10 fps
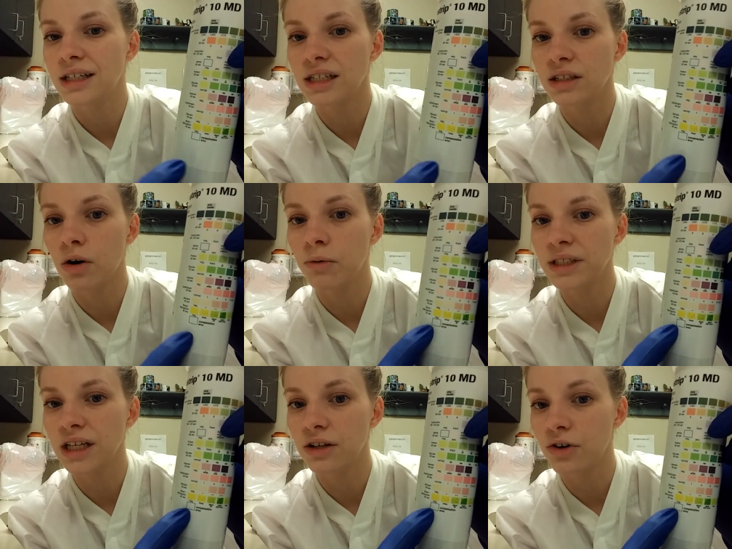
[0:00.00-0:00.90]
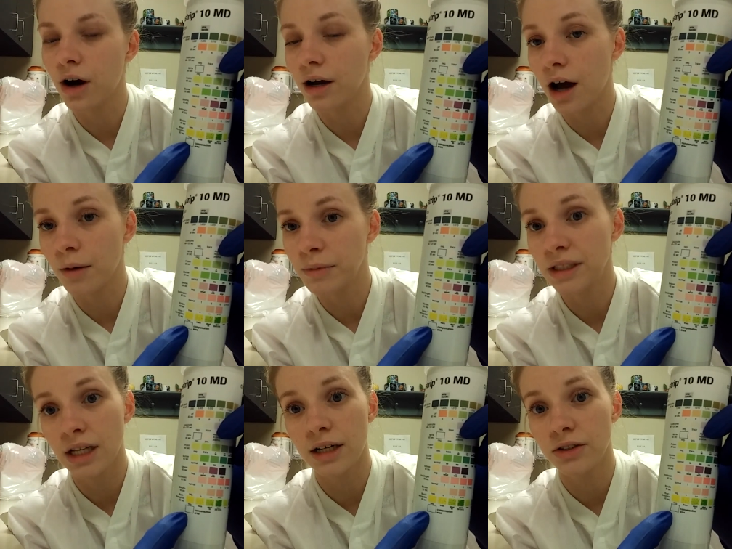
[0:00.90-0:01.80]
it doesn't always get
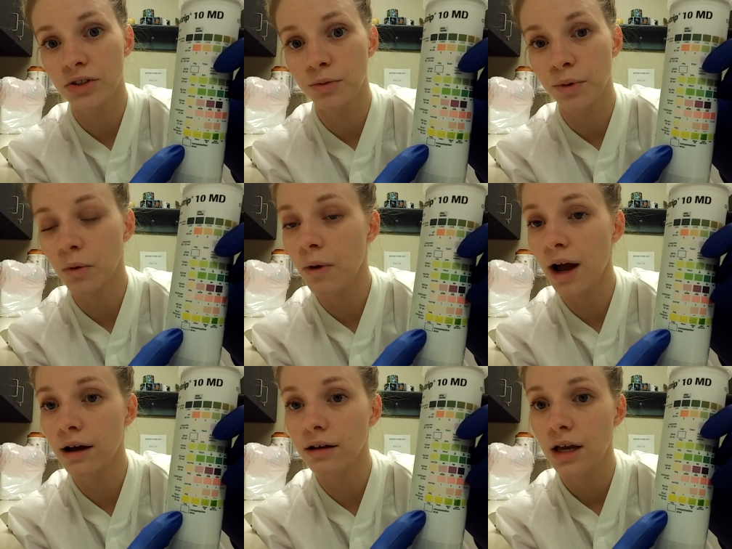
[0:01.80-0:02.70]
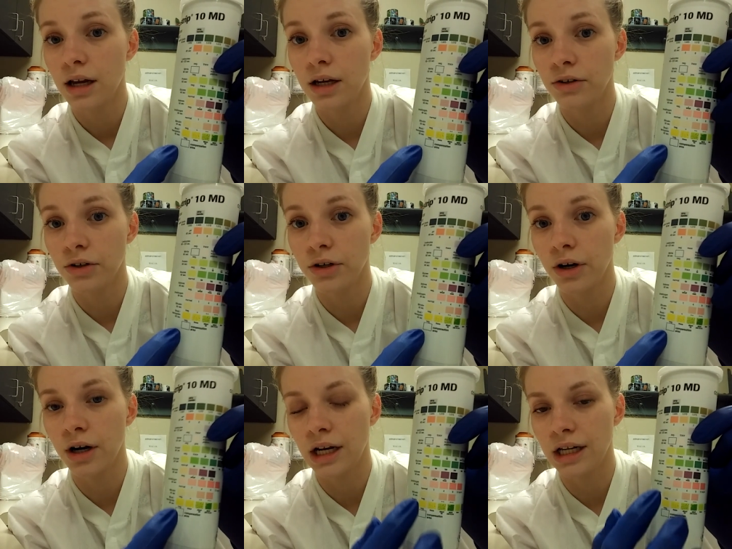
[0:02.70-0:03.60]
compensated super well in your
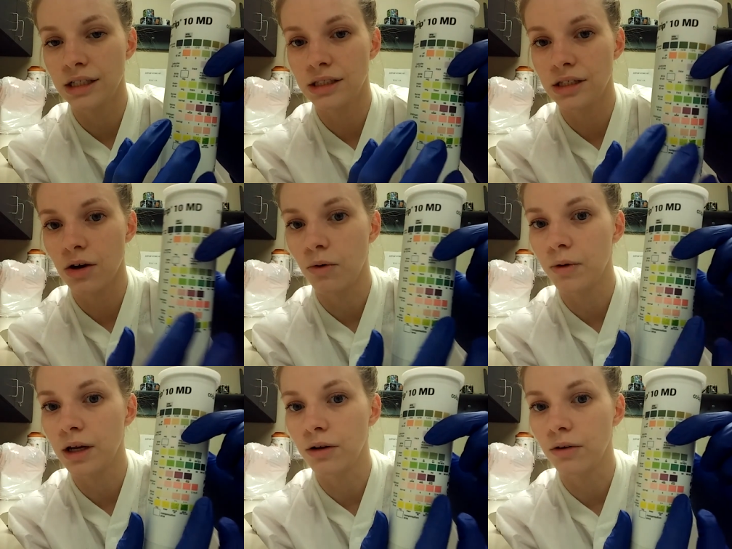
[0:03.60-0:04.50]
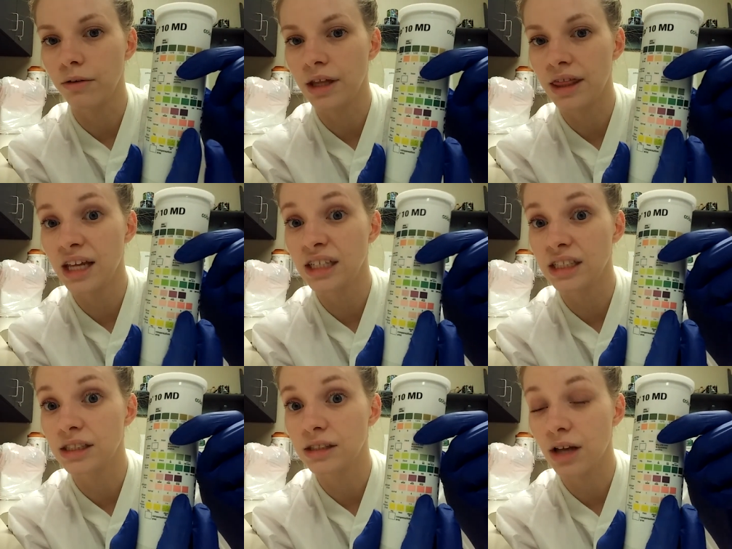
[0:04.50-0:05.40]
urine and so it'll it
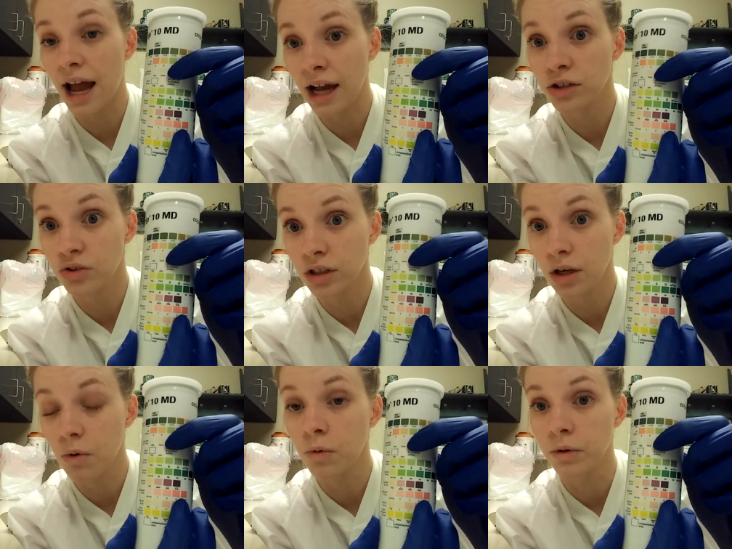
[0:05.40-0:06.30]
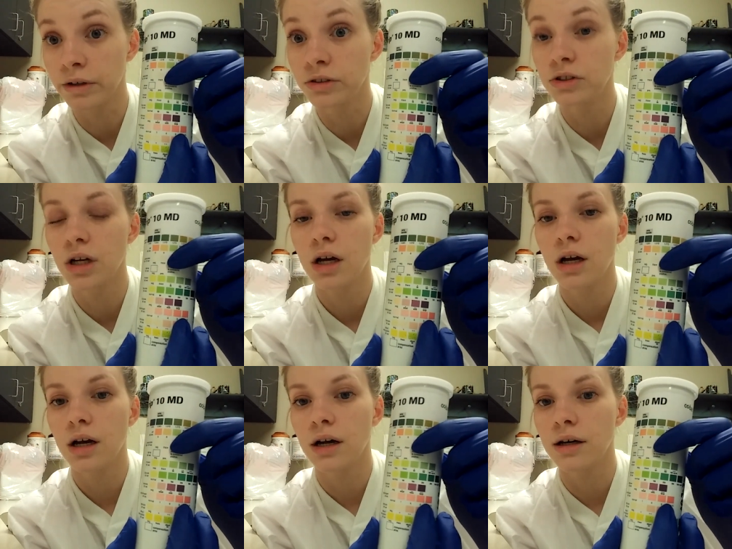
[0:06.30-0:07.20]
thinks it's actually orange
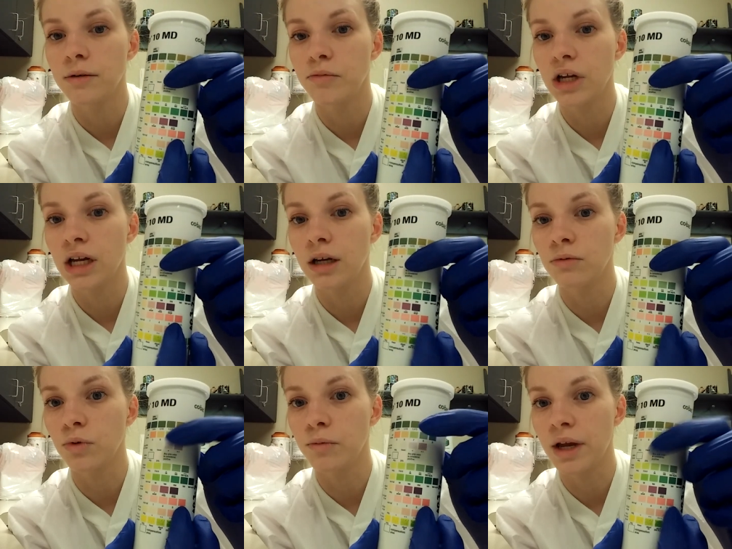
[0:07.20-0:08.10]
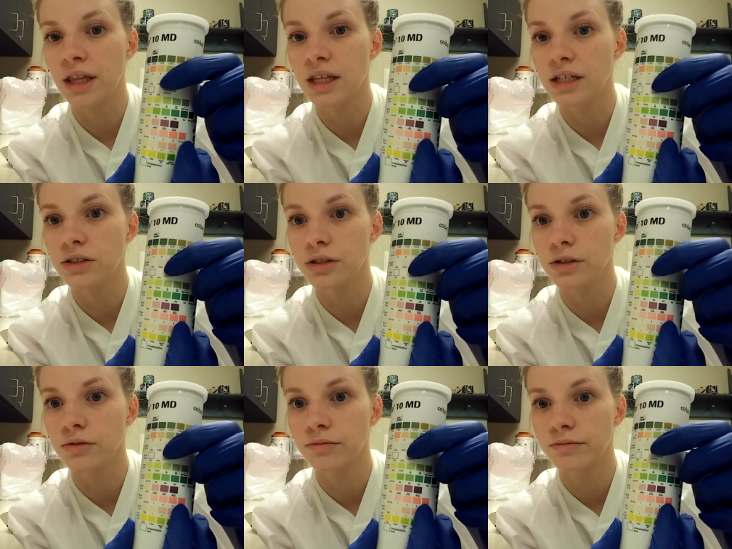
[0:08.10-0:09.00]
um, and will make these
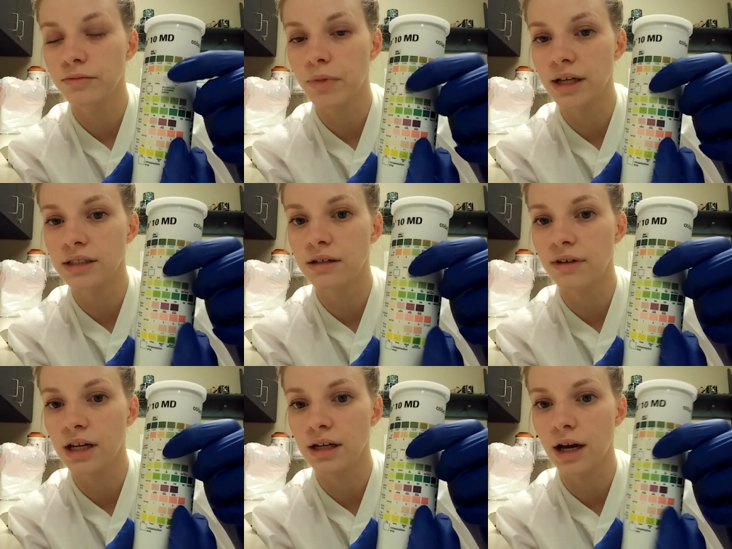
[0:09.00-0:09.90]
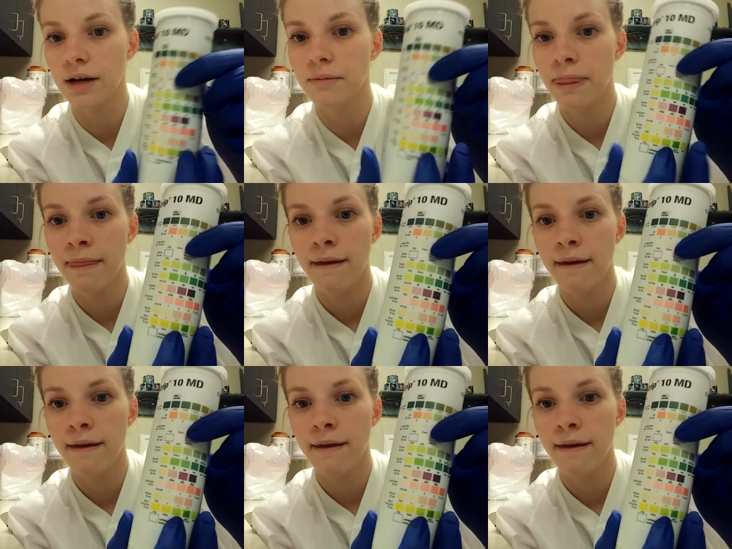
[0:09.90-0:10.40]
two positive and high.